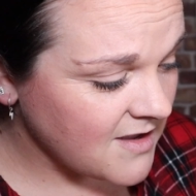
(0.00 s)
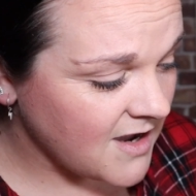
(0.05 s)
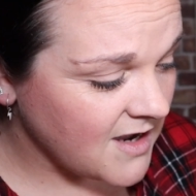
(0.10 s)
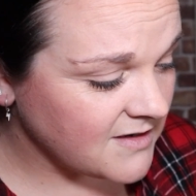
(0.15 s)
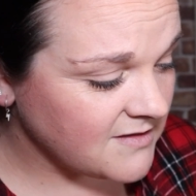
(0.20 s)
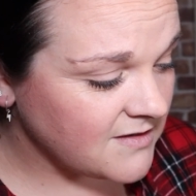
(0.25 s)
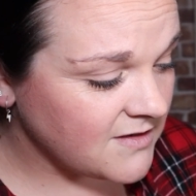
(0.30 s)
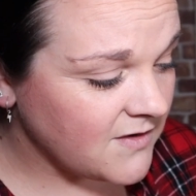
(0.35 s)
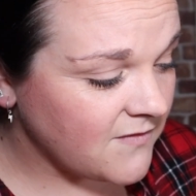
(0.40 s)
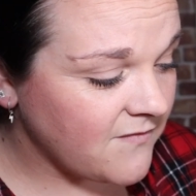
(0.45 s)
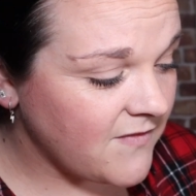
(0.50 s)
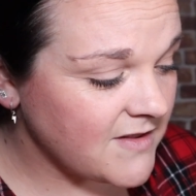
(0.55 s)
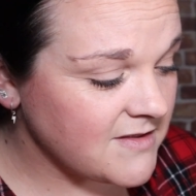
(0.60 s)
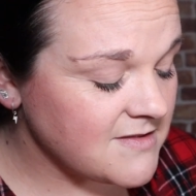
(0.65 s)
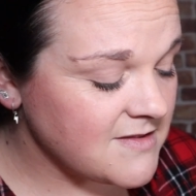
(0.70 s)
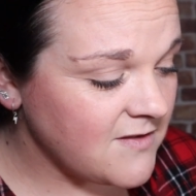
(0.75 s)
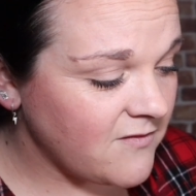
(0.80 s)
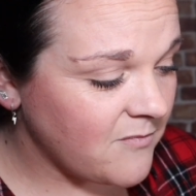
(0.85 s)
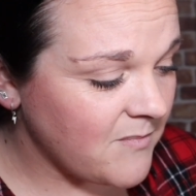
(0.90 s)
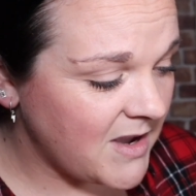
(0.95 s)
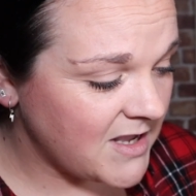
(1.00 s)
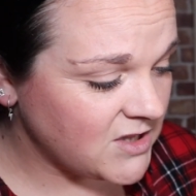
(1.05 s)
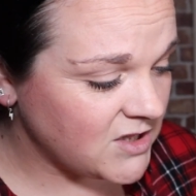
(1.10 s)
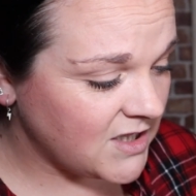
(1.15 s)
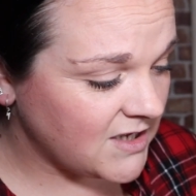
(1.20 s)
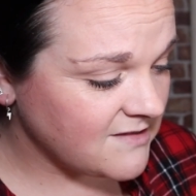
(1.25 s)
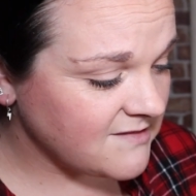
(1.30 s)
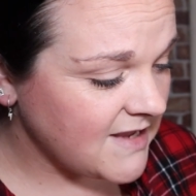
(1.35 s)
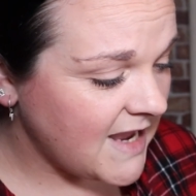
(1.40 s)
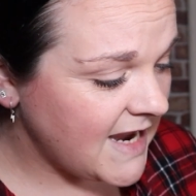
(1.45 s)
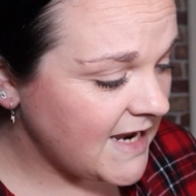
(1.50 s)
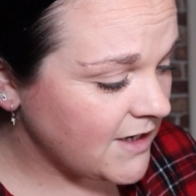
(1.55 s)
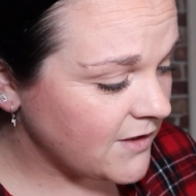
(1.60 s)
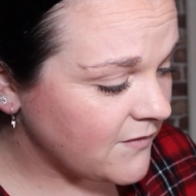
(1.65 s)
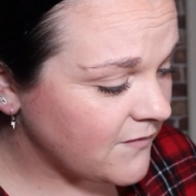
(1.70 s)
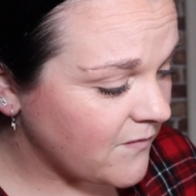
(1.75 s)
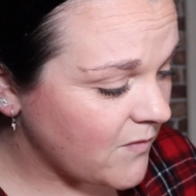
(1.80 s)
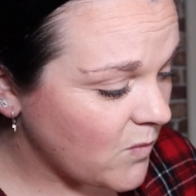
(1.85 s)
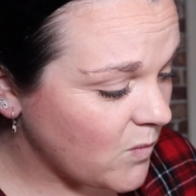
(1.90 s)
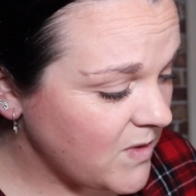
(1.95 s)
Guide to Defensive Magic,
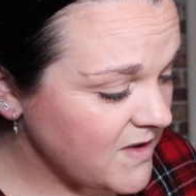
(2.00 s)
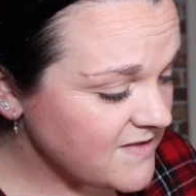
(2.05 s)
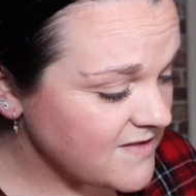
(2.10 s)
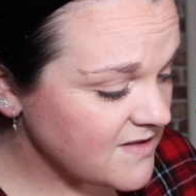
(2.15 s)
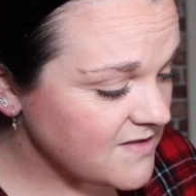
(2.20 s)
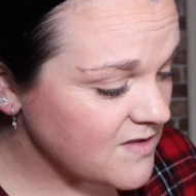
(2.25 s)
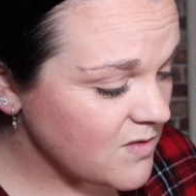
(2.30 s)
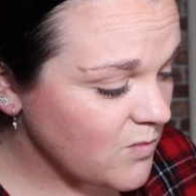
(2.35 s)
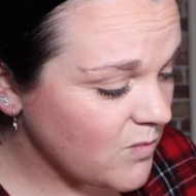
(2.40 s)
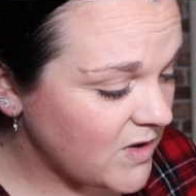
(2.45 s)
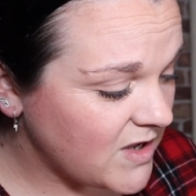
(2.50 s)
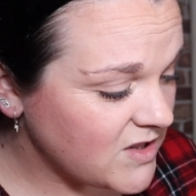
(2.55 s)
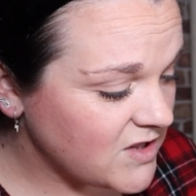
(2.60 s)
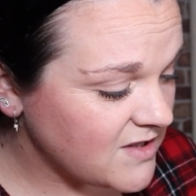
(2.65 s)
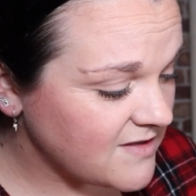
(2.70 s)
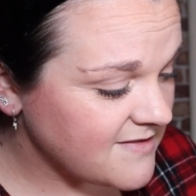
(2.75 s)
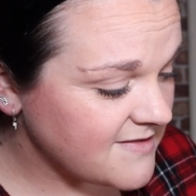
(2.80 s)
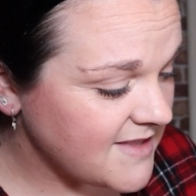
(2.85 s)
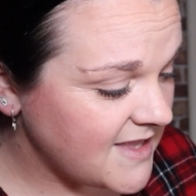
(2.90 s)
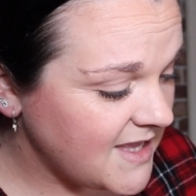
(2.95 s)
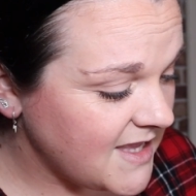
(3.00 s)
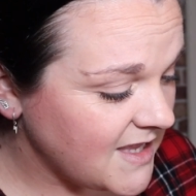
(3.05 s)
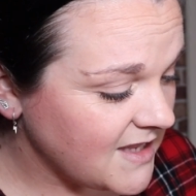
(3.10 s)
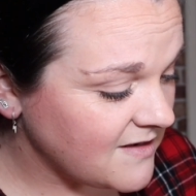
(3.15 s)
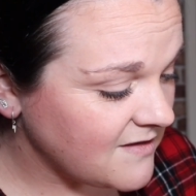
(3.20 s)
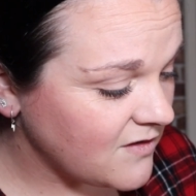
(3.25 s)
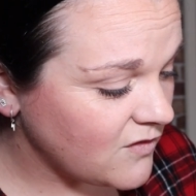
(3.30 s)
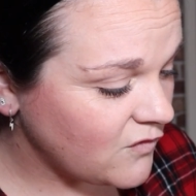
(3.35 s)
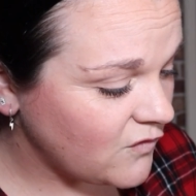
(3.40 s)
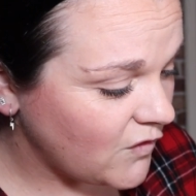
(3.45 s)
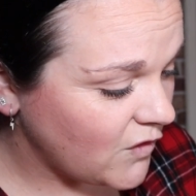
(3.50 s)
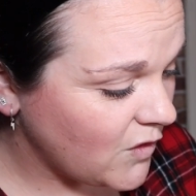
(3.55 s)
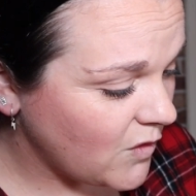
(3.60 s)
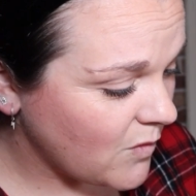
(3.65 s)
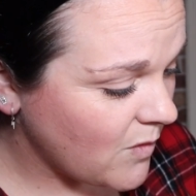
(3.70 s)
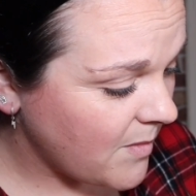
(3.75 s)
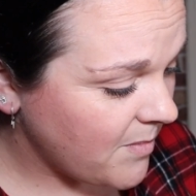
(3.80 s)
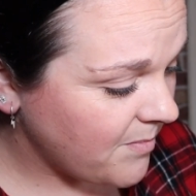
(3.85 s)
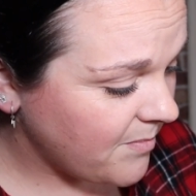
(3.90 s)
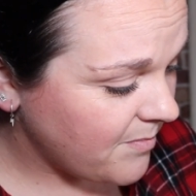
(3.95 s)
tailored for wizards and witches seeking
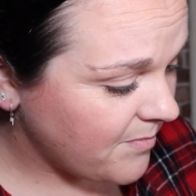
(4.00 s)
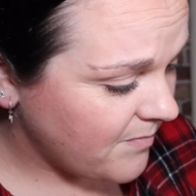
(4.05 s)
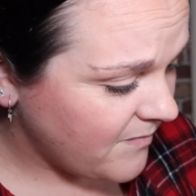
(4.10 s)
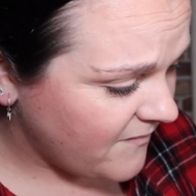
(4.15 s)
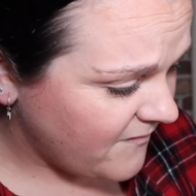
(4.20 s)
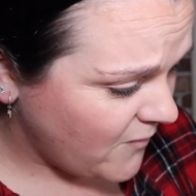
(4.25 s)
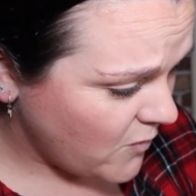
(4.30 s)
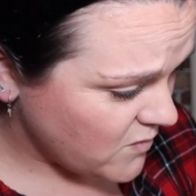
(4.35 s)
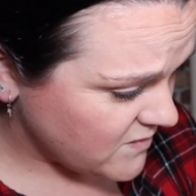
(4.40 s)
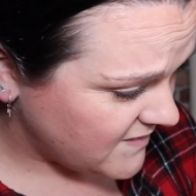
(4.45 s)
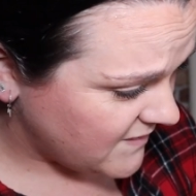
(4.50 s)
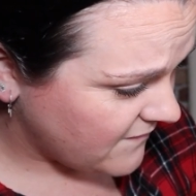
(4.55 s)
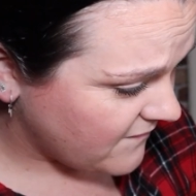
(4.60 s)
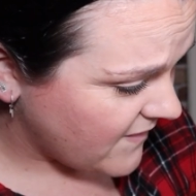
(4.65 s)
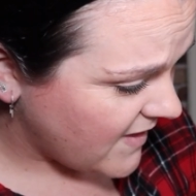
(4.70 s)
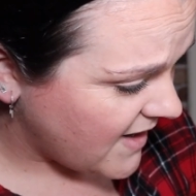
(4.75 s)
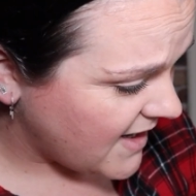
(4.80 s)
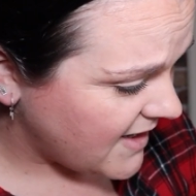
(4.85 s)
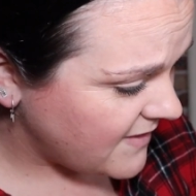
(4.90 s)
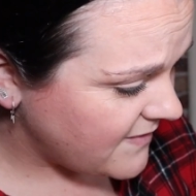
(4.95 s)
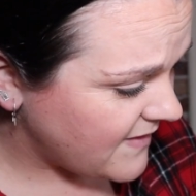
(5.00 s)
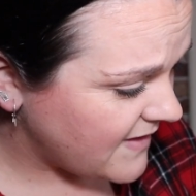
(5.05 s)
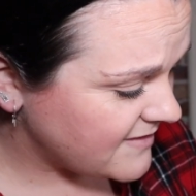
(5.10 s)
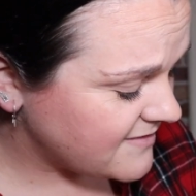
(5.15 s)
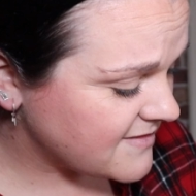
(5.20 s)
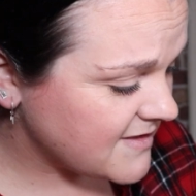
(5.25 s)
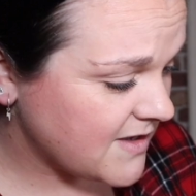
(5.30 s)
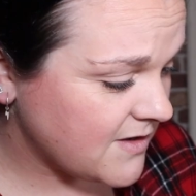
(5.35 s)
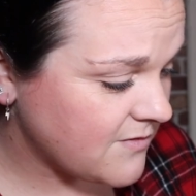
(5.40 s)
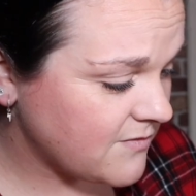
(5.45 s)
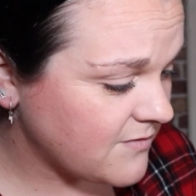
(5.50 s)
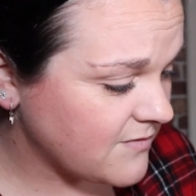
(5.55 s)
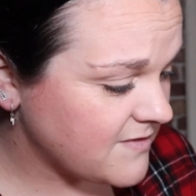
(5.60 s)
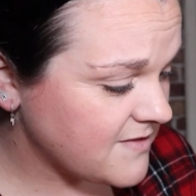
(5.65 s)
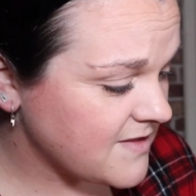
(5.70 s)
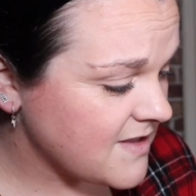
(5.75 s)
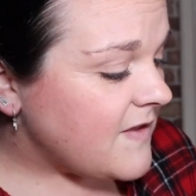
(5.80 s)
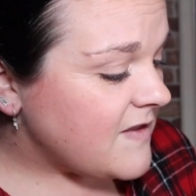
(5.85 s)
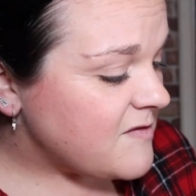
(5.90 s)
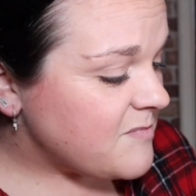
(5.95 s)
to fortify their
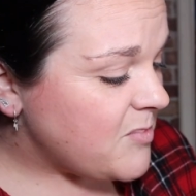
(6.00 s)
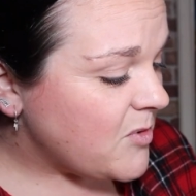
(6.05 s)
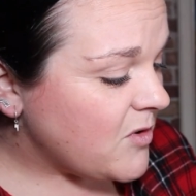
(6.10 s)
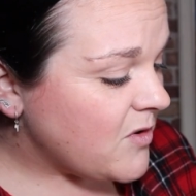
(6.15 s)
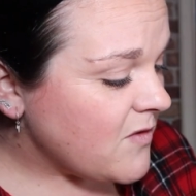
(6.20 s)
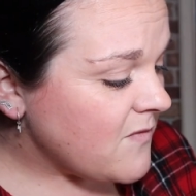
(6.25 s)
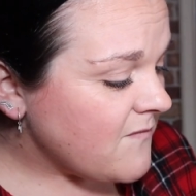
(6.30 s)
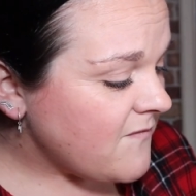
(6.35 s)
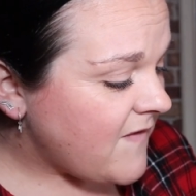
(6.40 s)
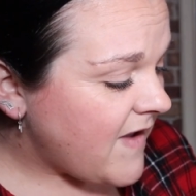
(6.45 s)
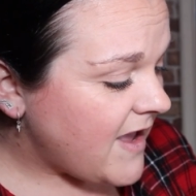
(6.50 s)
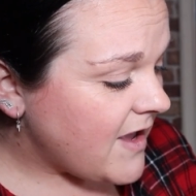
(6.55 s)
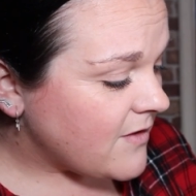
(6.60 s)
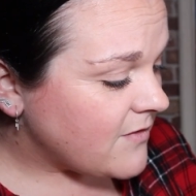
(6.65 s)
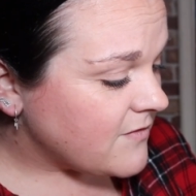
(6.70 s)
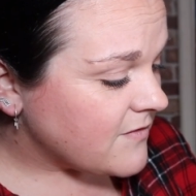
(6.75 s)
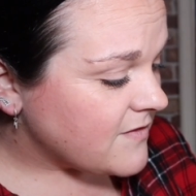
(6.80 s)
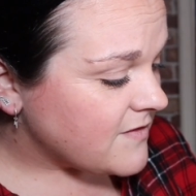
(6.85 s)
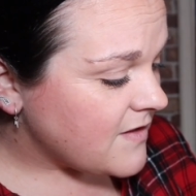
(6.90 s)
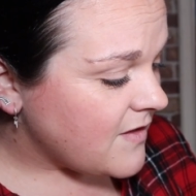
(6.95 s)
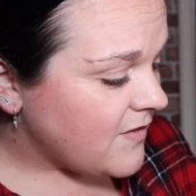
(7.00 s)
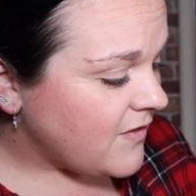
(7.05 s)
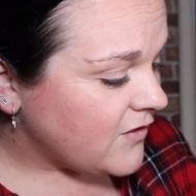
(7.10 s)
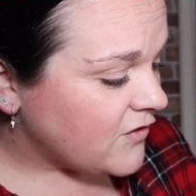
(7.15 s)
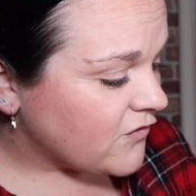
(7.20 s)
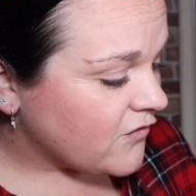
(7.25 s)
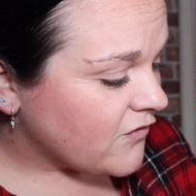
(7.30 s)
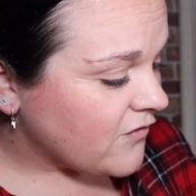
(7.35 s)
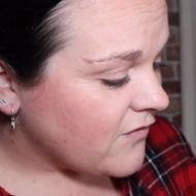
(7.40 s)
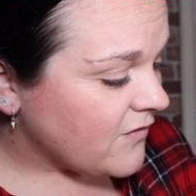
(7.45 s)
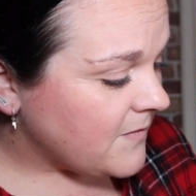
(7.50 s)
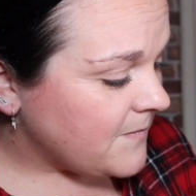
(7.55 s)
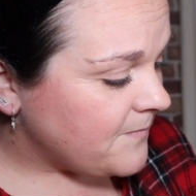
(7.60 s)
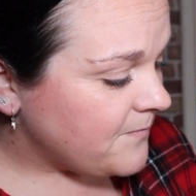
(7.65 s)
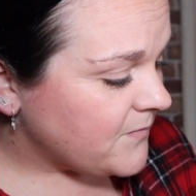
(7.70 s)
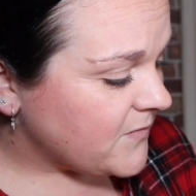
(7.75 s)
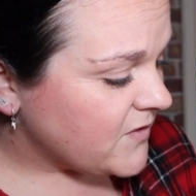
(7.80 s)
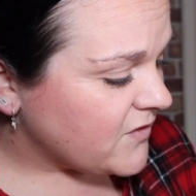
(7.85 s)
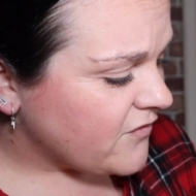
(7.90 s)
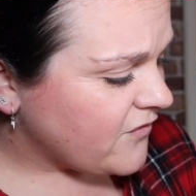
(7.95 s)
skills. This book unveils the
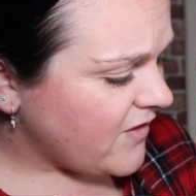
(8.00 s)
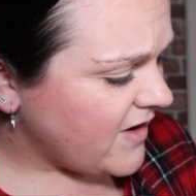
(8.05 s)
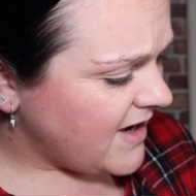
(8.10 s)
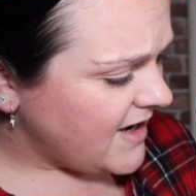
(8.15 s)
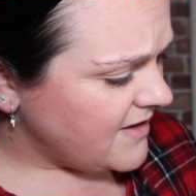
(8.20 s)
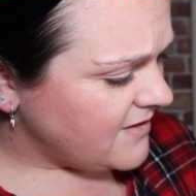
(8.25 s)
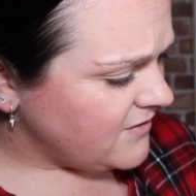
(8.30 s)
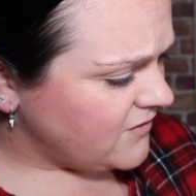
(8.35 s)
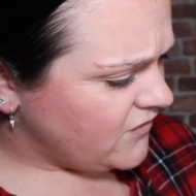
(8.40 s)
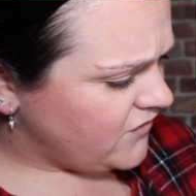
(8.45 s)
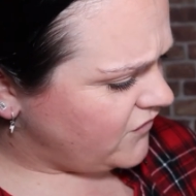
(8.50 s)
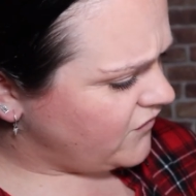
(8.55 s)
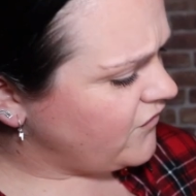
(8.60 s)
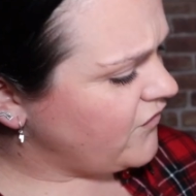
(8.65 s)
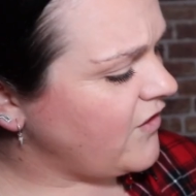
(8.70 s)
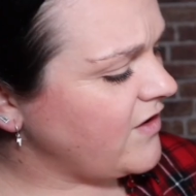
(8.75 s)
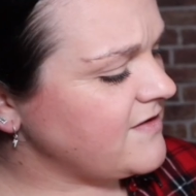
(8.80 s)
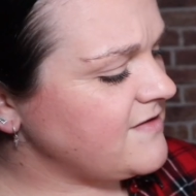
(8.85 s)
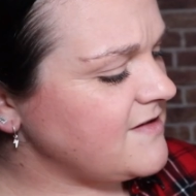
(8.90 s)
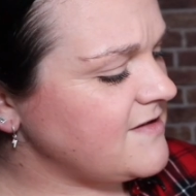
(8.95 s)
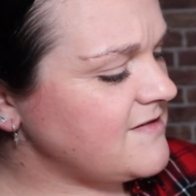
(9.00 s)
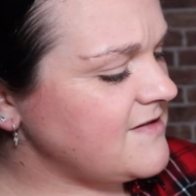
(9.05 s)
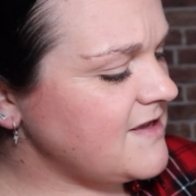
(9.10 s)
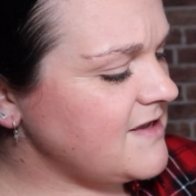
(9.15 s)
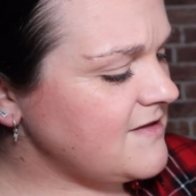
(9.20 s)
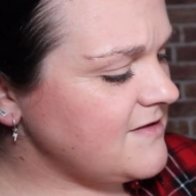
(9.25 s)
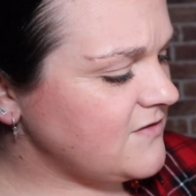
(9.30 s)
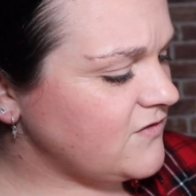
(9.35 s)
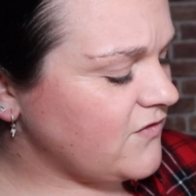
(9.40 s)
tricesses